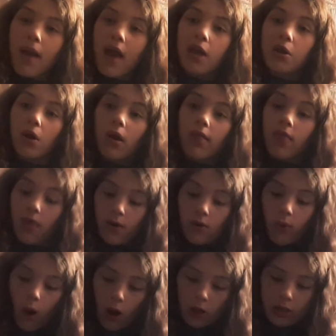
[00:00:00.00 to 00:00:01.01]
better than the
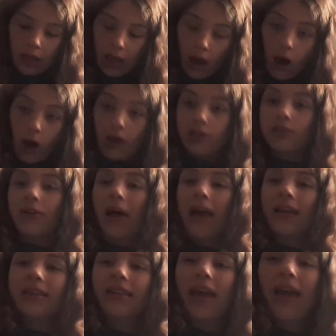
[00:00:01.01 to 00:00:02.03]
quality on
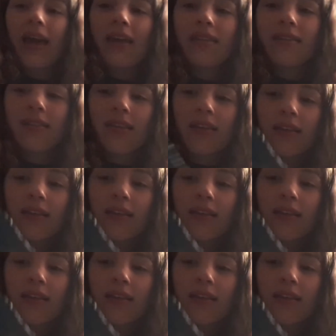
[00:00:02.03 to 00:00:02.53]
collect days.